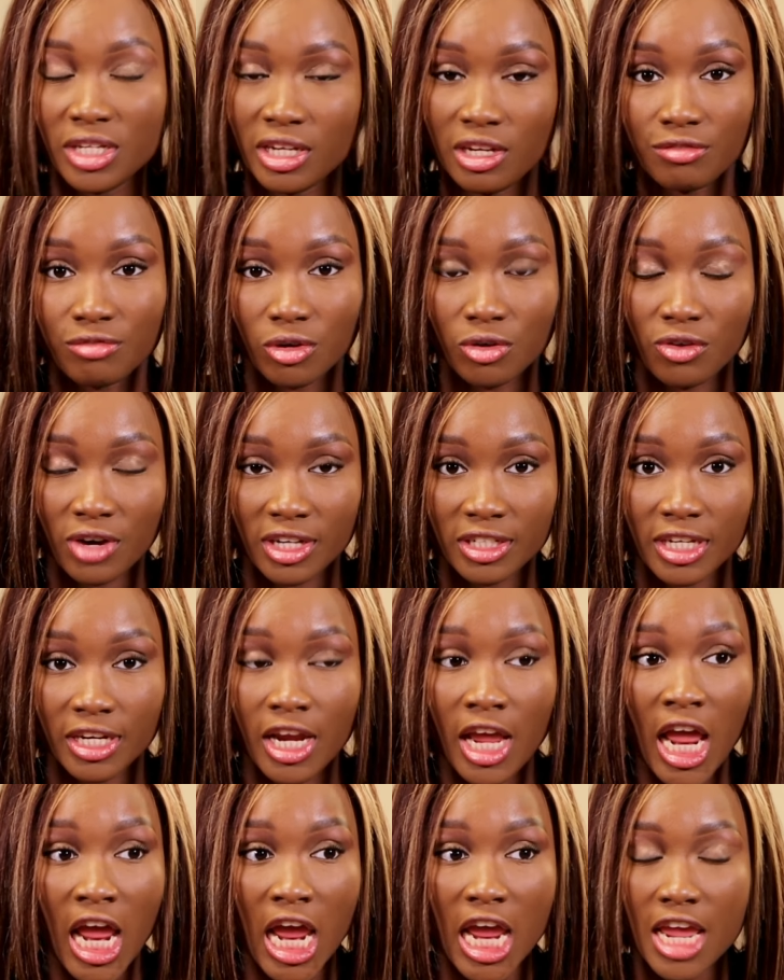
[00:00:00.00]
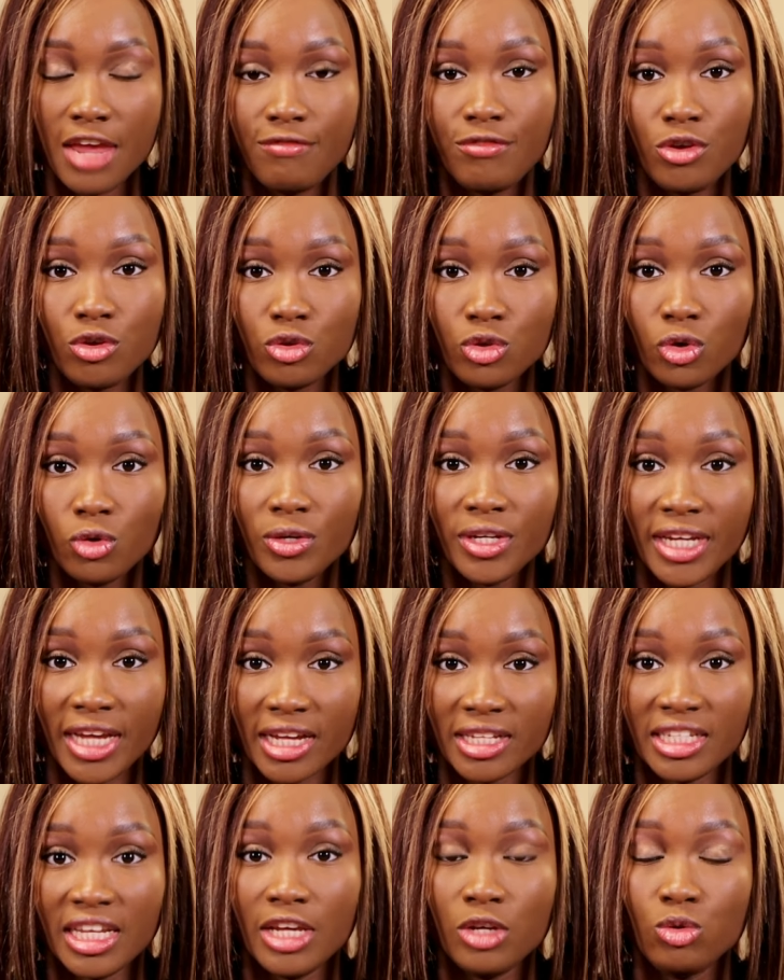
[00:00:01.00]
take it for granted. If you don't
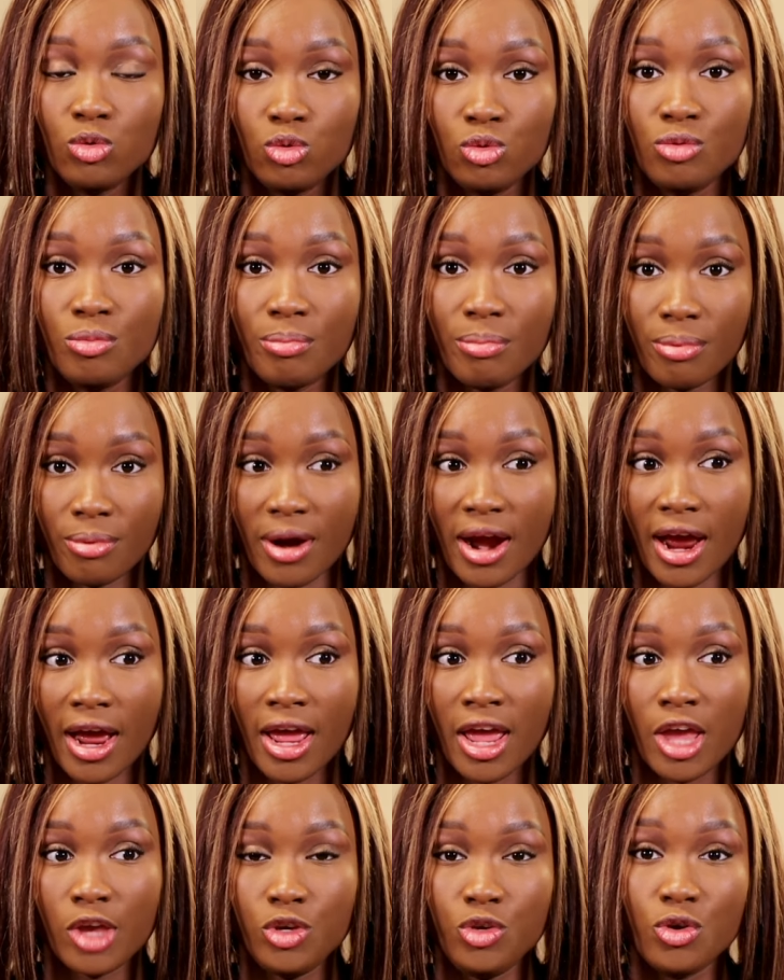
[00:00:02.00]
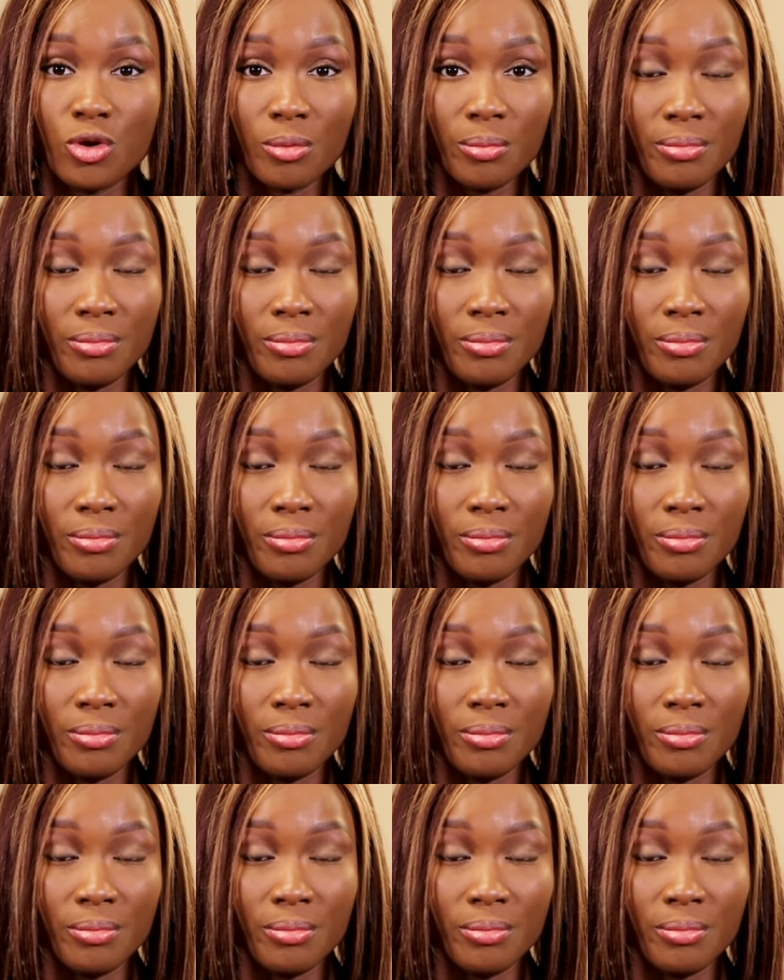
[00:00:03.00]
get a good bra, your